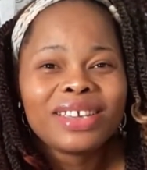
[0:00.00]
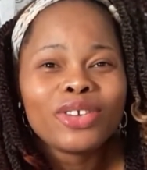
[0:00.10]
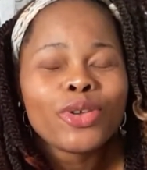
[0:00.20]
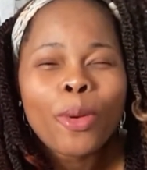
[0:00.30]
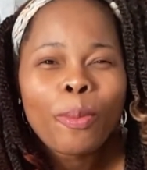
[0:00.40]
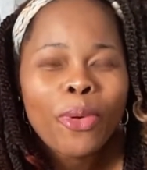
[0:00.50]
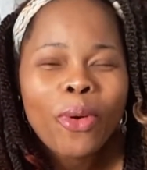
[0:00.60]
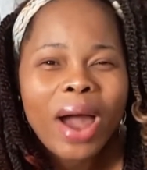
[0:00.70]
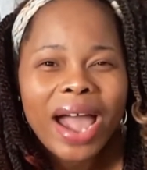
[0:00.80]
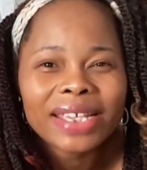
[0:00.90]
your
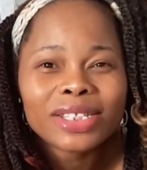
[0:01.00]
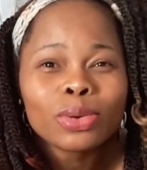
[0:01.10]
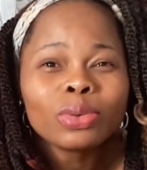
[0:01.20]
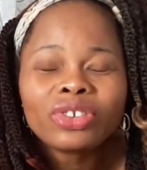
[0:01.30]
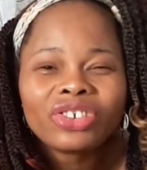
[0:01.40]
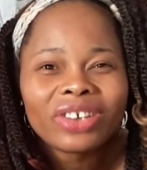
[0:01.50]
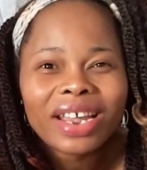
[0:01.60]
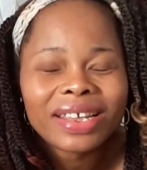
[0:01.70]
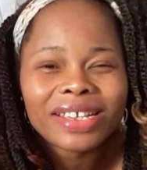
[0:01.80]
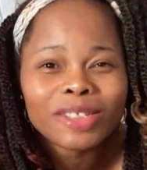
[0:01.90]
price, who
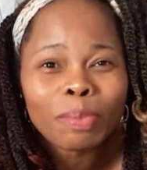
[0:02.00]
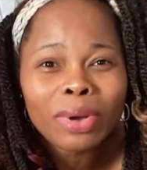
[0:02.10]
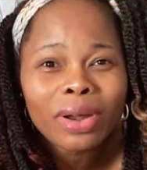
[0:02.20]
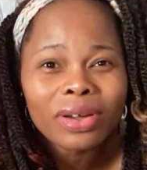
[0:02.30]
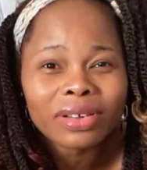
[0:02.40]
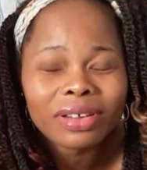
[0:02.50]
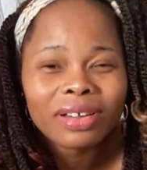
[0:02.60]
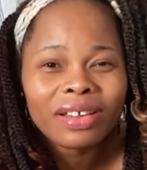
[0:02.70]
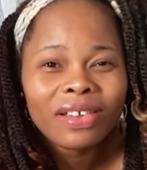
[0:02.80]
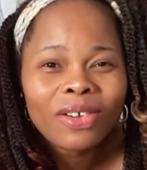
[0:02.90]
shed His blood
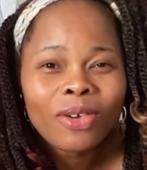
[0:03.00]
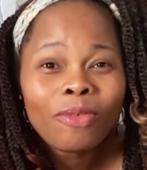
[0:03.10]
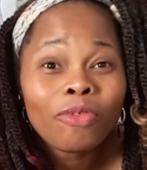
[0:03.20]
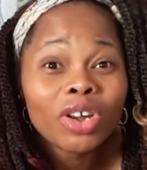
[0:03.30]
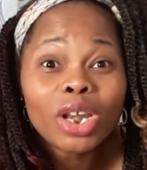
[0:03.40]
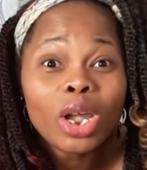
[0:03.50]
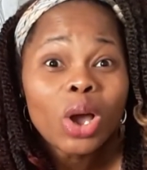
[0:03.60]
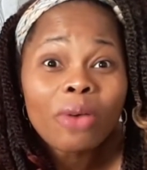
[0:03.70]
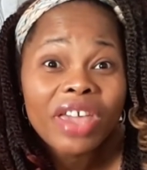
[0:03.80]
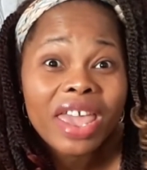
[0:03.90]
for the
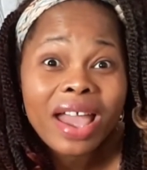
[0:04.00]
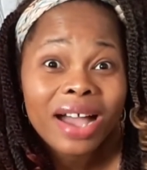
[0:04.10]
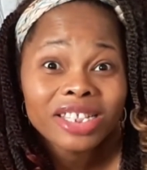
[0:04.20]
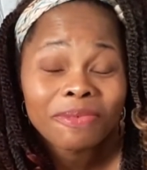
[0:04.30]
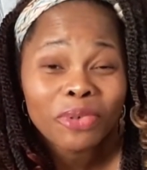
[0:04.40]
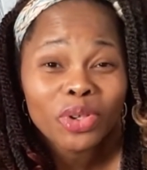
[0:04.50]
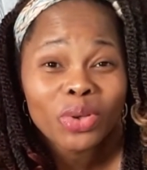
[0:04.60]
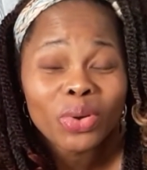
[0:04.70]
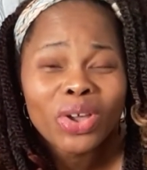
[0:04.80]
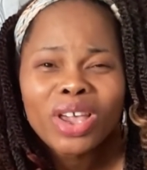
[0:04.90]
love He has for
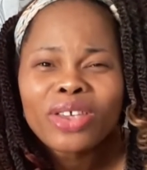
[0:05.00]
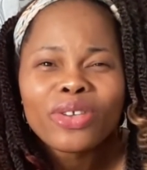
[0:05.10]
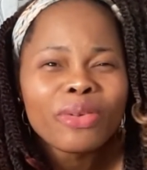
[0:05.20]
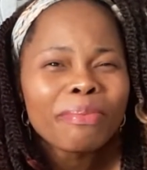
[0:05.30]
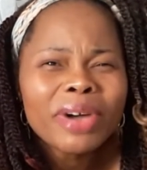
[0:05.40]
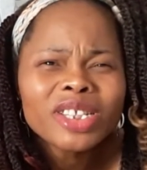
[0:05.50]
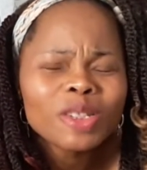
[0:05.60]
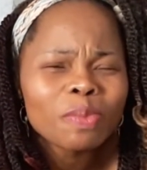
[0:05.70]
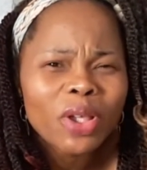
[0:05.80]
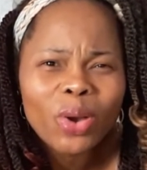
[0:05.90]
you. You
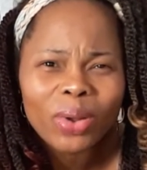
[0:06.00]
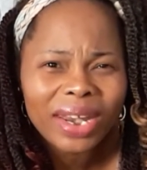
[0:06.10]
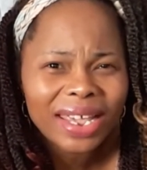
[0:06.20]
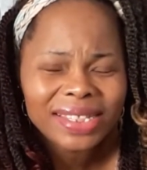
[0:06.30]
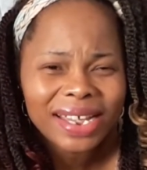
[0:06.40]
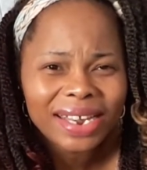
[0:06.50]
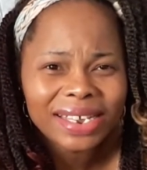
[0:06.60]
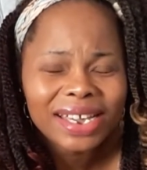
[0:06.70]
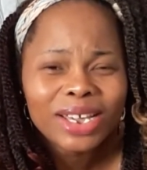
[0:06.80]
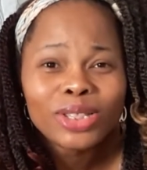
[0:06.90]
must be connected
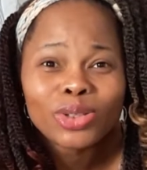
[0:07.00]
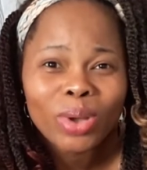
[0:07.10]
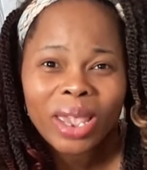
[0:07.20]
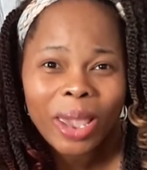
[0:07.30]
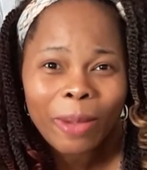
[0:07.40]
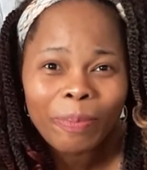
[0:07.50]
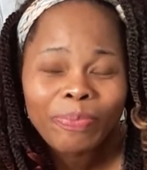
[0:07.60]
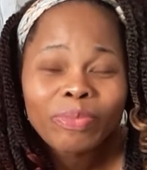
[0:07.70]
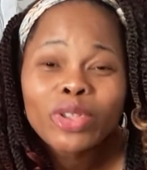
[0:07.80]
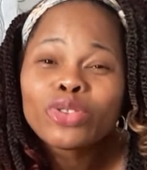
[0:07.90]
to Him
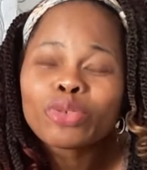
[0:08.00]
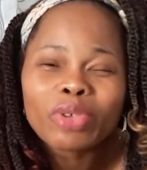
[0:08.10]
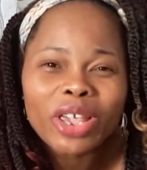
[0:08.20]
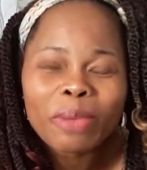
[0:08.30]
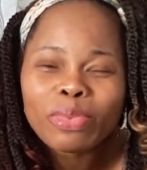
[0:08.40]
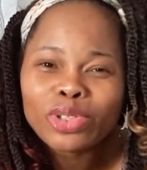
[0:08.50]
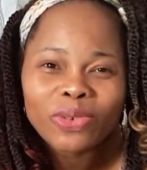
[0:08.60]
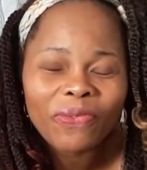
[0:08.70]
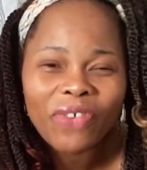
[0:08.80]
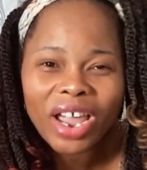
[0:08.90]
to be able to
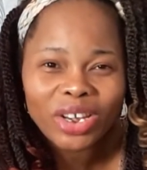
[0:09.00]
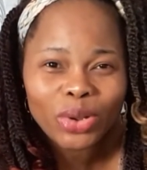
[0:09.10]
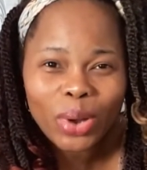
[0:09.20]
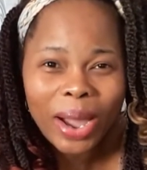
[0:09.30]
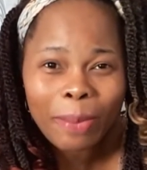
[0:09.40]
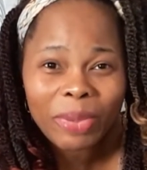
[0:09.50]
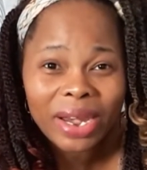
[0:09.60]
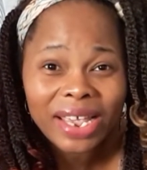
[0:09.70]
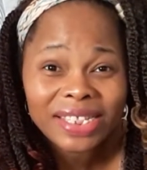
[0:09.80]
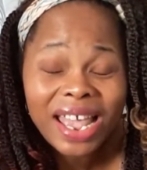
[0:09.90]
find your
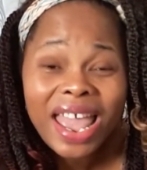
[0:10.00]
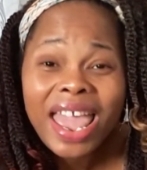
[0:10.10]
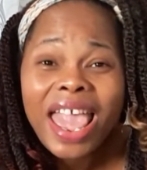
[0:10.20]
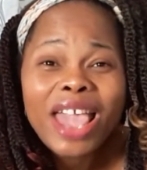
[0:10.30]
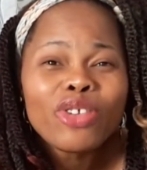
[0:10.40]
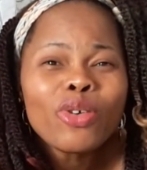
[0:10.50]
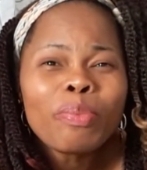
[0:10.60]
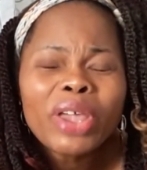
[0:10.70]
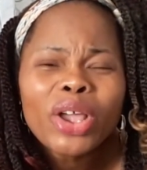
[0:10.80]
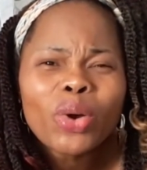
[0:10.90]
happiness. And you
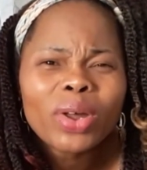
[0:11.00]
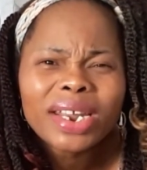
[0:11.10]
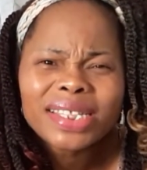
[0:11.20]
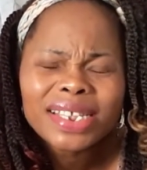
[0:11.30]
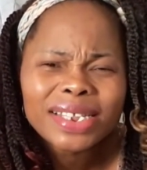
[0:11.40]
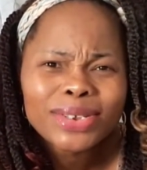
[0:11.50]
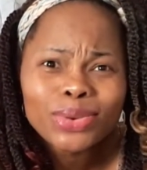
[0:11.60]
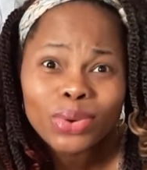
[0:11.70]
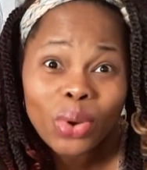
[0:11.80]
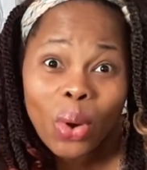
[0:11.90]
being connected
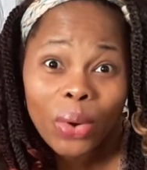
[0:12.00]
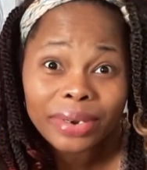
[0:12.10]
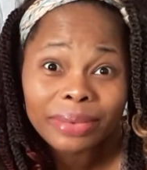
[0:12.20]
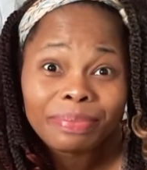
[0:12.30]
to God